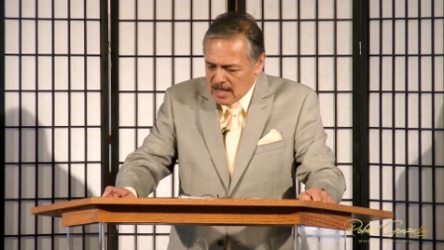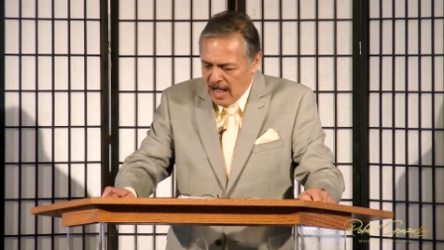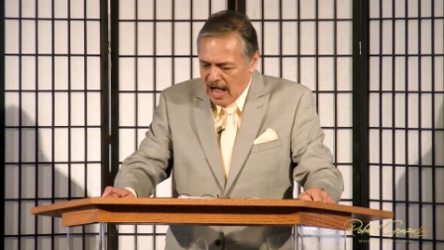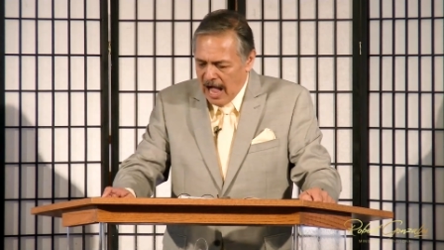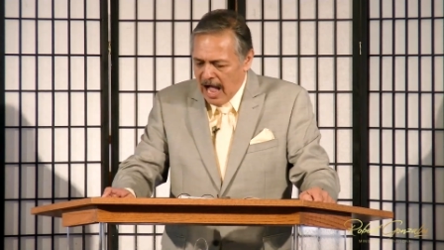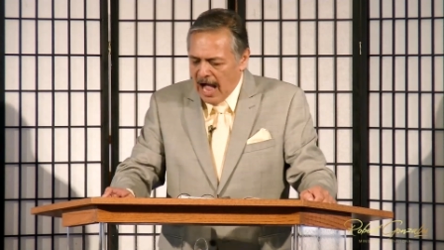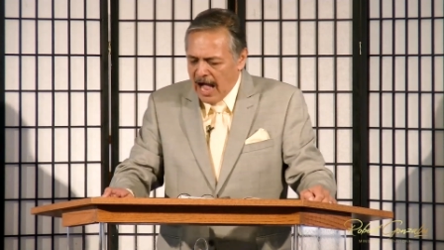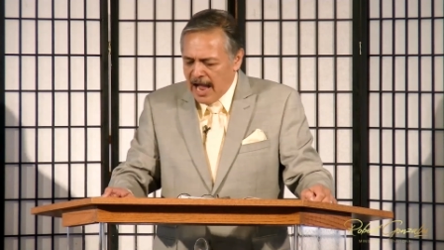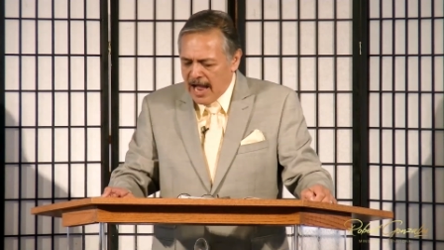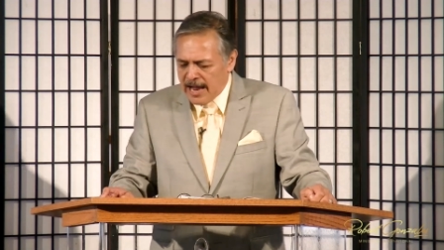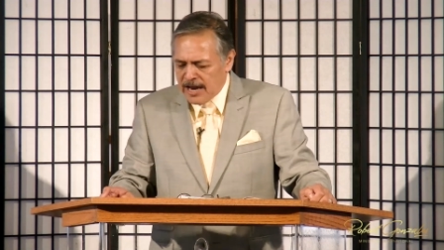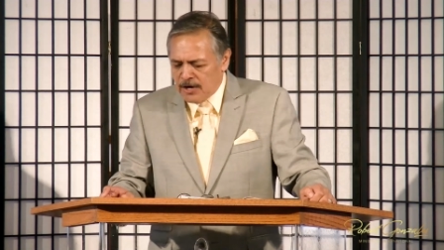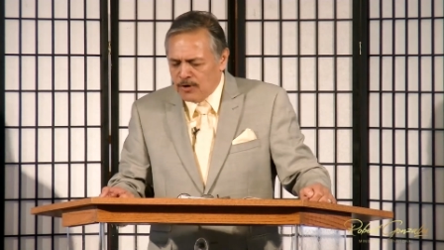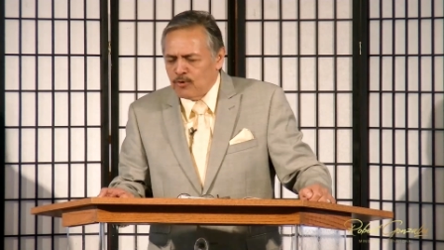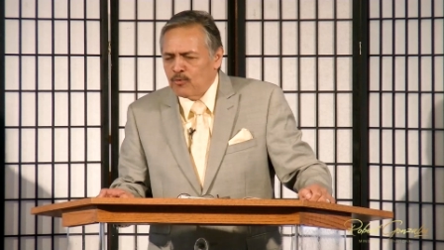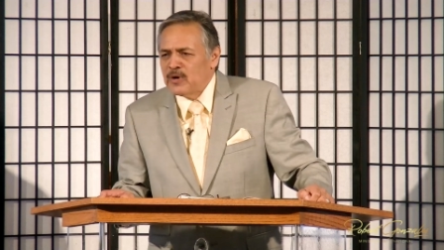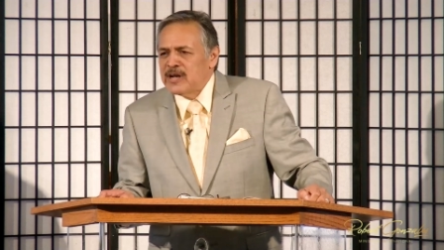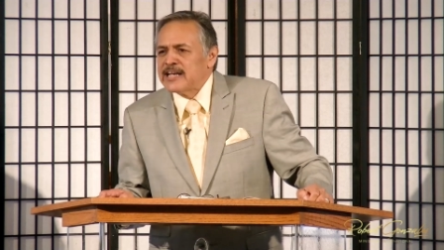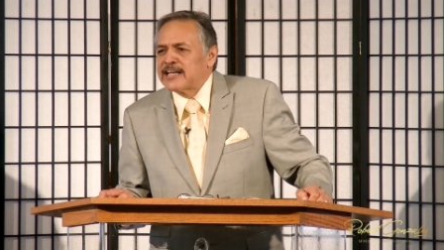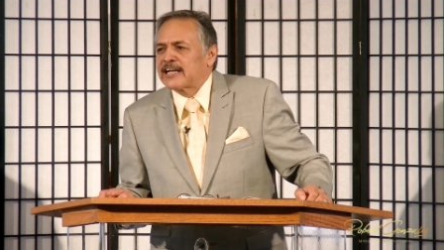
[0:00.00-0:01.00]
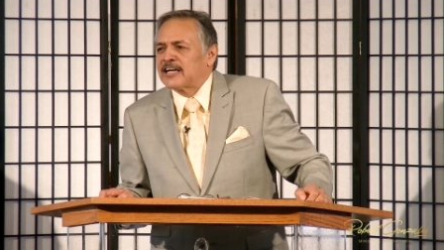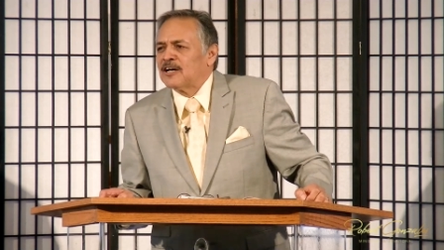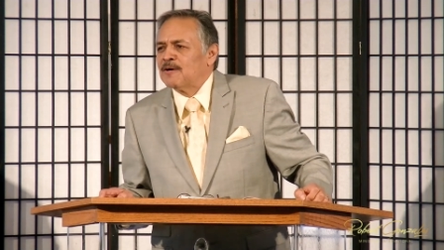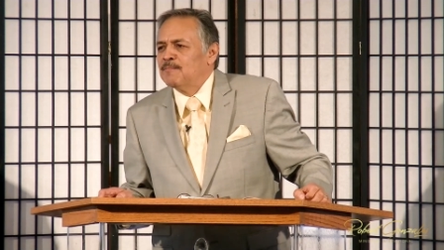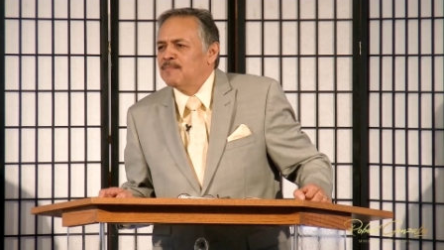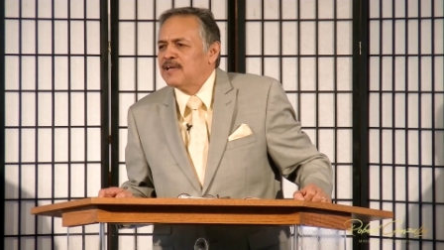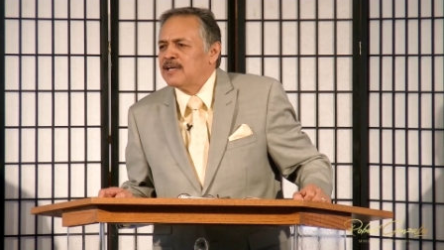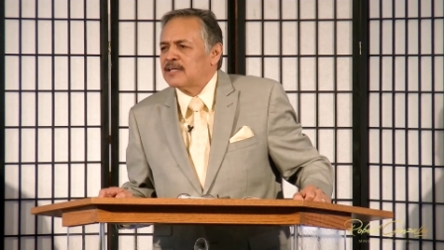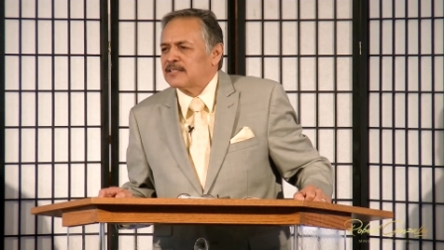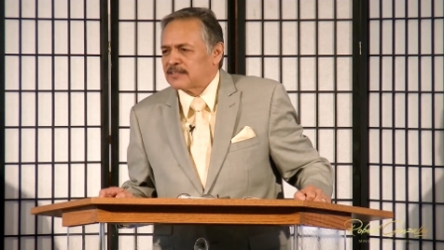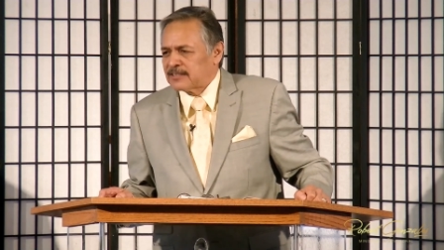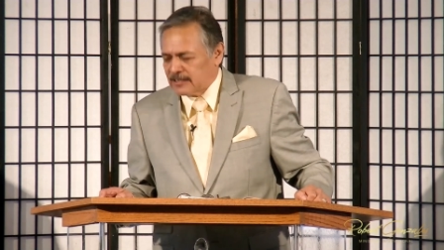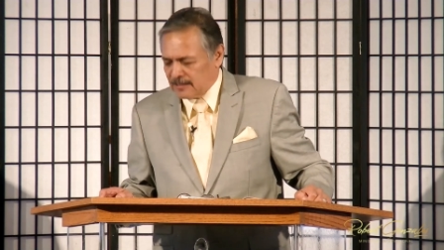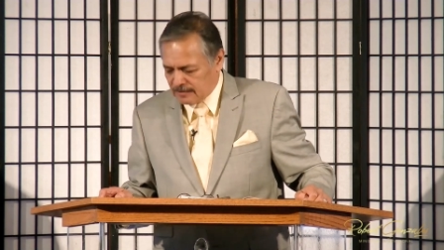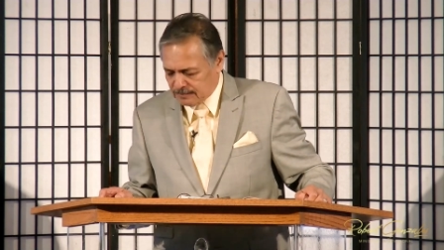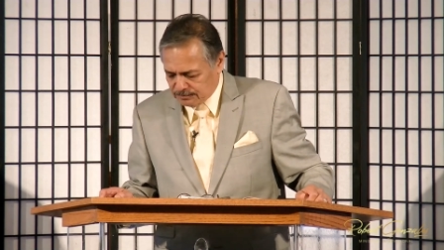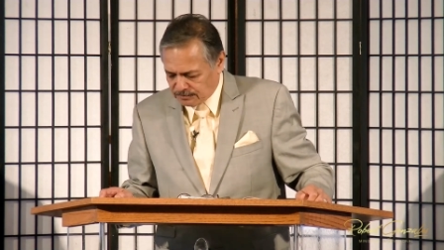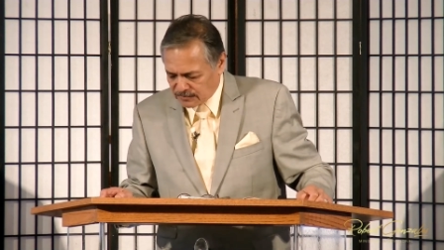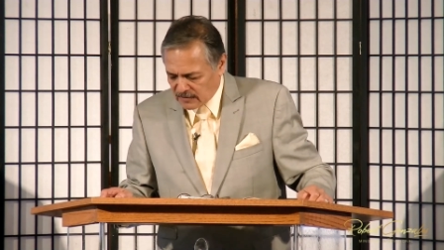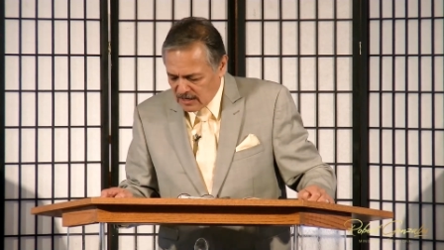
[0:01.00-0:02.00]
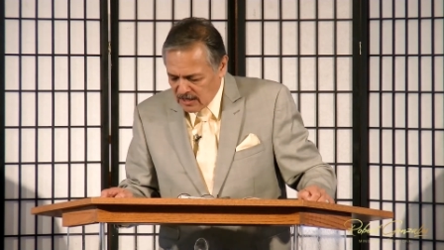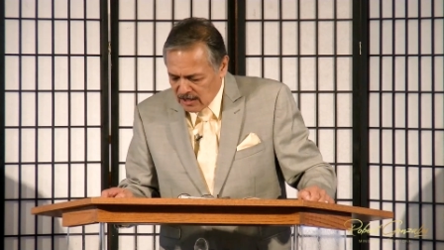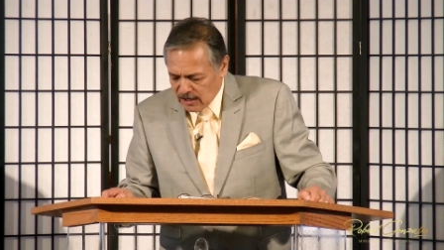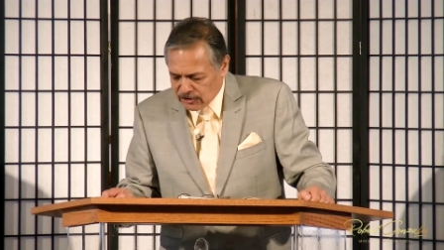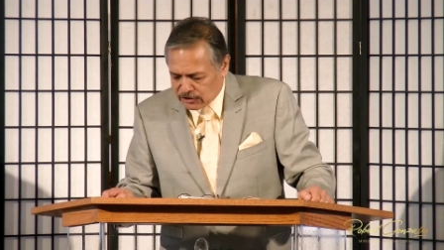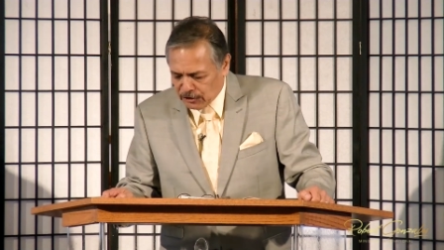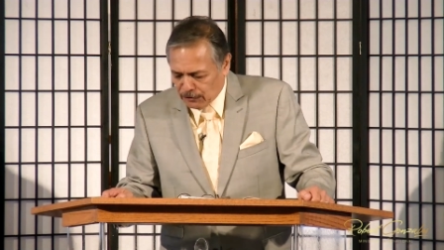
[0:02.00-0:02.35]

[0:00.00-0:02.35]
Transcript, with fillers: I recommit